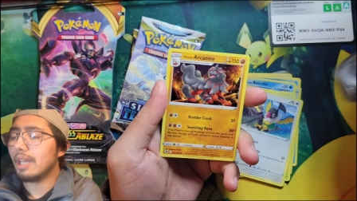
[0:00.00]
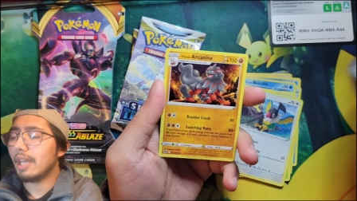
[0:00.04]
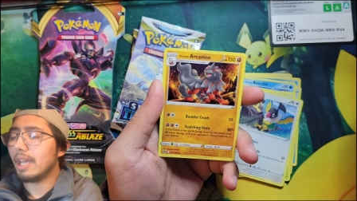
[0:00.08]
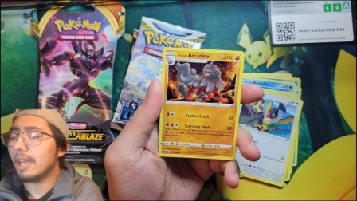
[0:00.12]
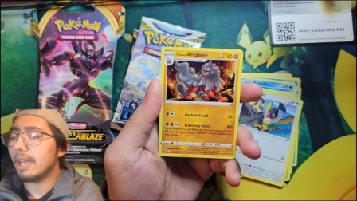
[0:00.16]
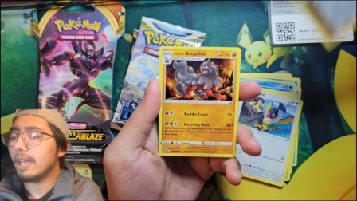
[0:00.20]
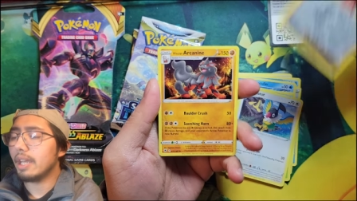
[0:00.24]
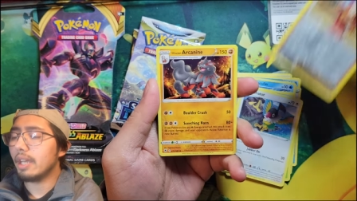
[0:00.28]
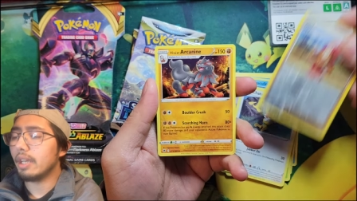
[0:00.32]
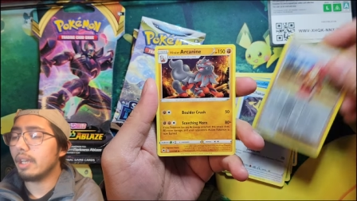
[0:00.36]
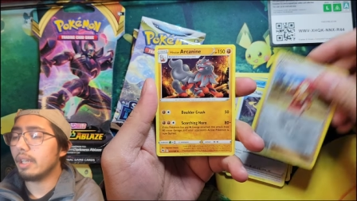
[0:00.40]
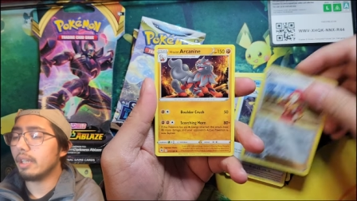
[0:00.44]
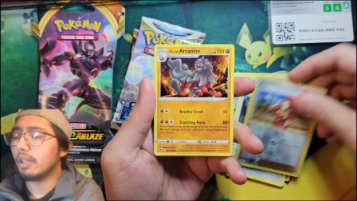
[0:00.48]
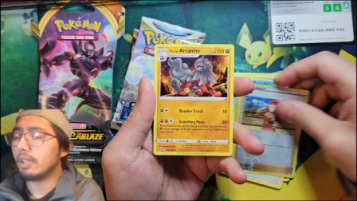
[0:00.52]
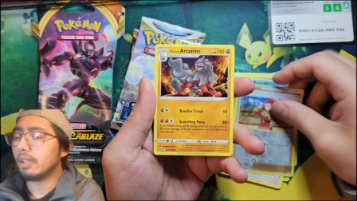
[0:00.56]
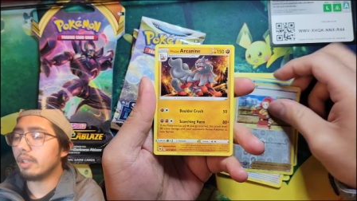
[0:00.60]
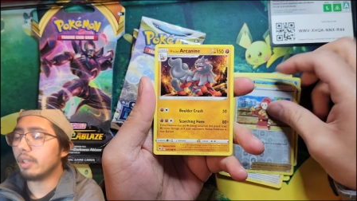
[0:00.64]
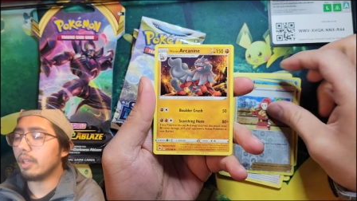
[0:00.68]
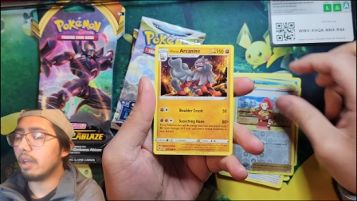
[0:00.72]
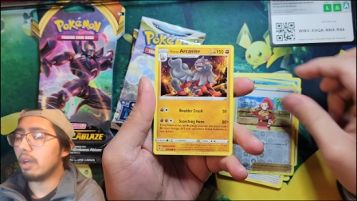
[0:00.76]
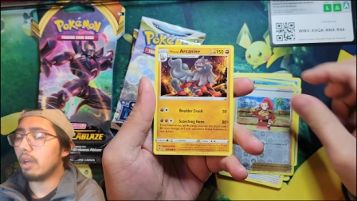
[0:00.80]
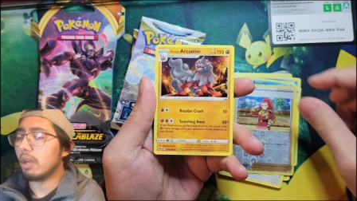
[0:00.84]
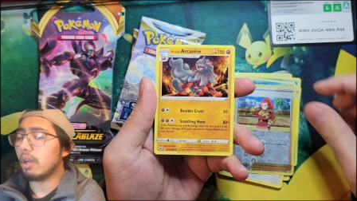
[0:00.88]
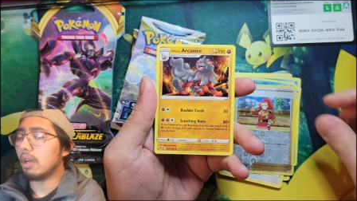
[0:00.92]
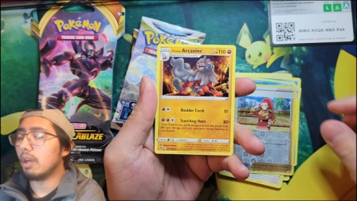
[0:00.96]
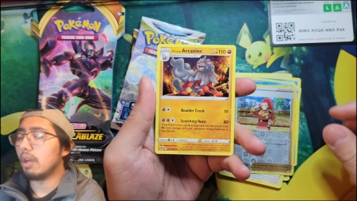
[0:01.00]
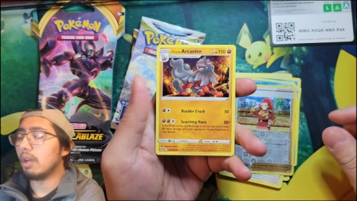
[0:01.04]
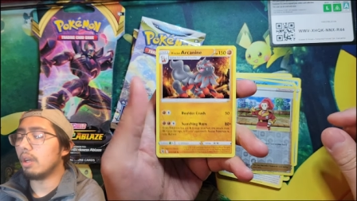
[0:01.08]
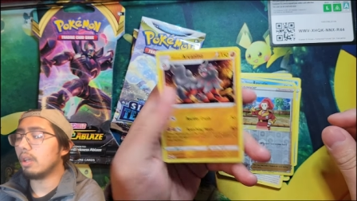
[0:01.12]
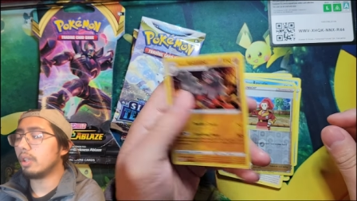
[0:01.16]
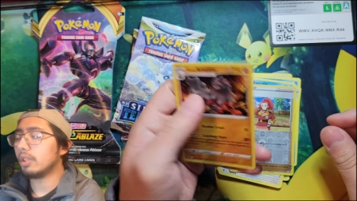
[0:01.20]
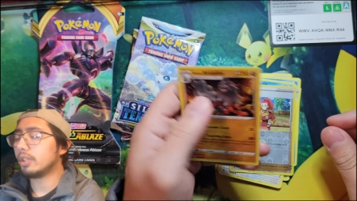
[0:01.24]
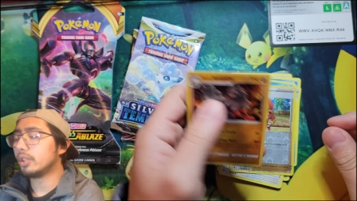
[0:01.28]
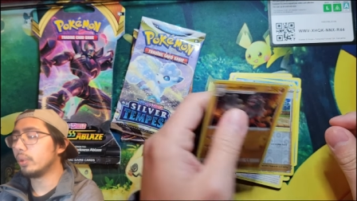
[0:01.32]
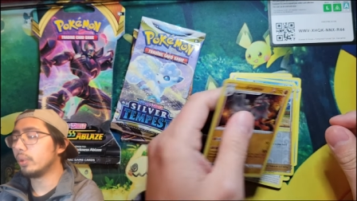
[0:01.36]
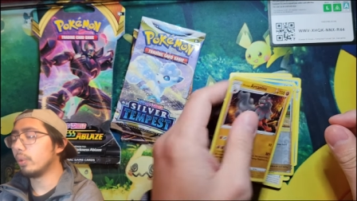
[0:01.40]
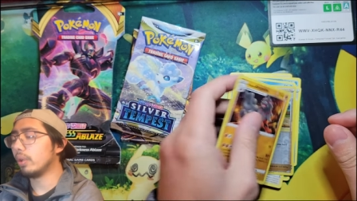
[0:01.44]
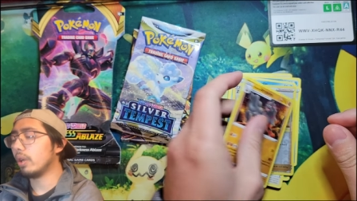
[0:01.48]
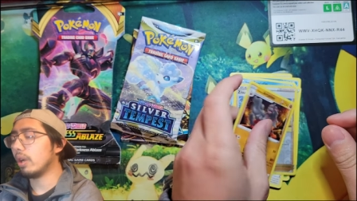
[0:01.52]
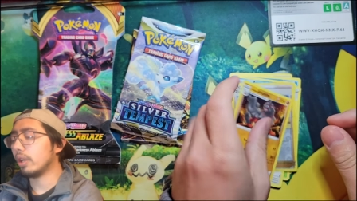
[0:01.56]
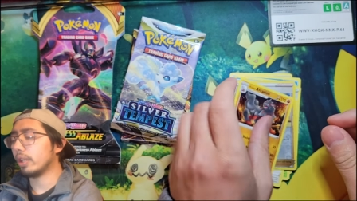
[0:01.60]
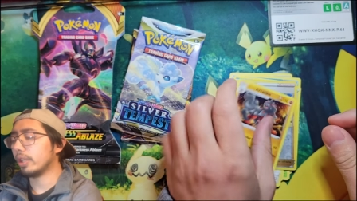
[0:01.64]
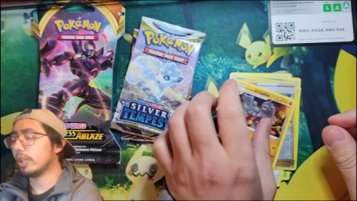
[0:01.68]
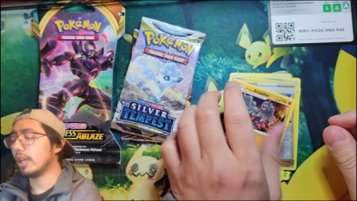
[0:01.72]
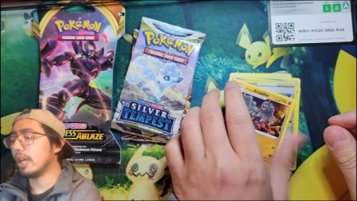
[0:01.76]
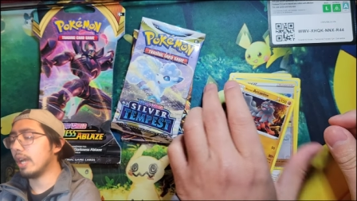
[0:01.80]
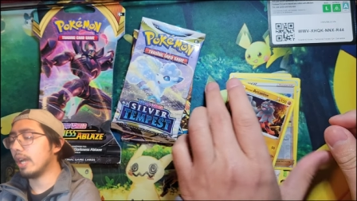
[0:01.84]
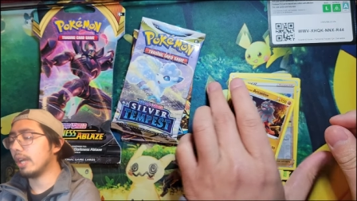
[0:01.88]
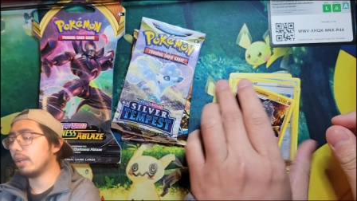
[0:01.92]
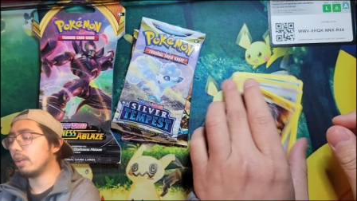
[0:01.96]
And soon
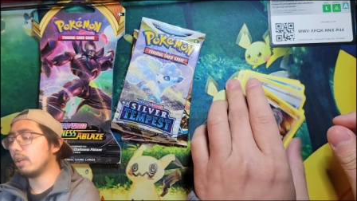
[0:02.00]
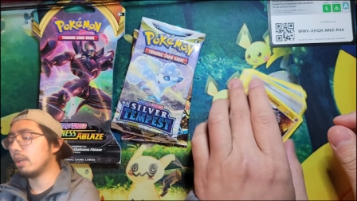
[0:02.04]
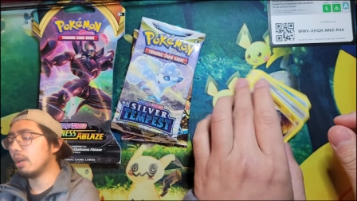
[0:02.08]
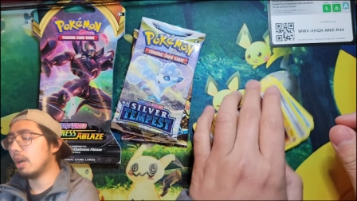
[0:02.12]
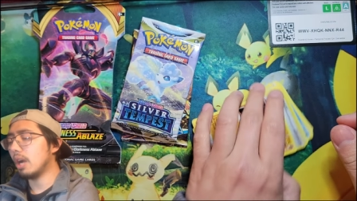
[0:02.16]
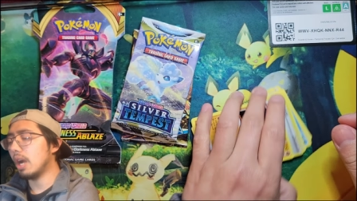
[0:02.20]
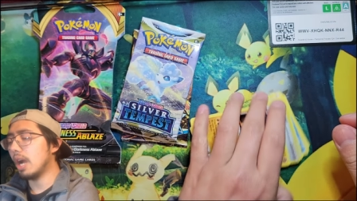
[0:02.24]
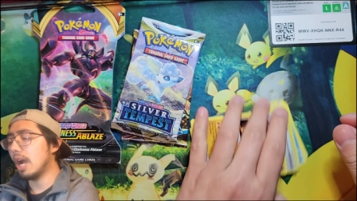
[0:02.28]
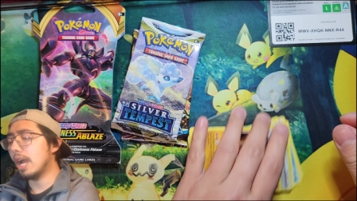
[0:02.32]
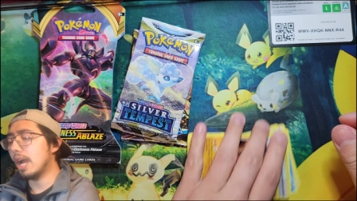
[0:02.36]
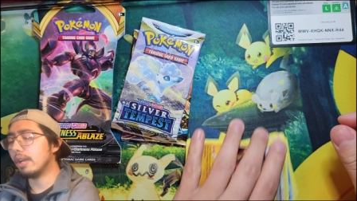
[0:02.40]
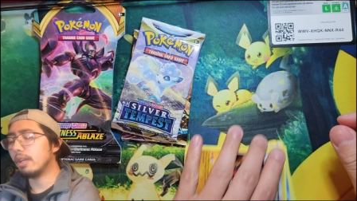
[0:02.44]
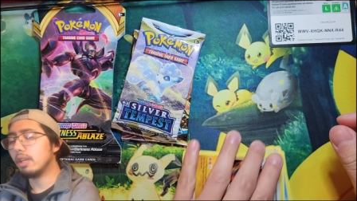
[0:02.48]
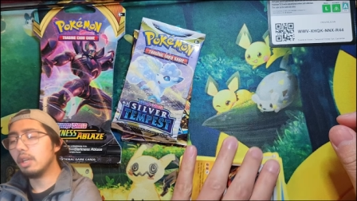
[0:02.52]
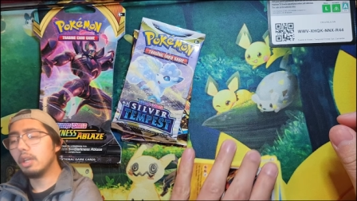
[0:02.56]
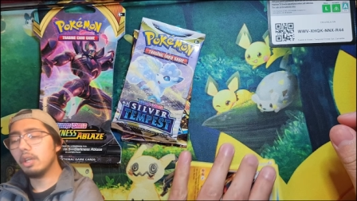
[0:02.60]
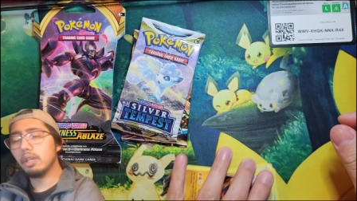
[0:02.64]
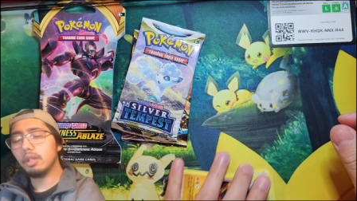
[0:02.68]
Arcanine. Alright.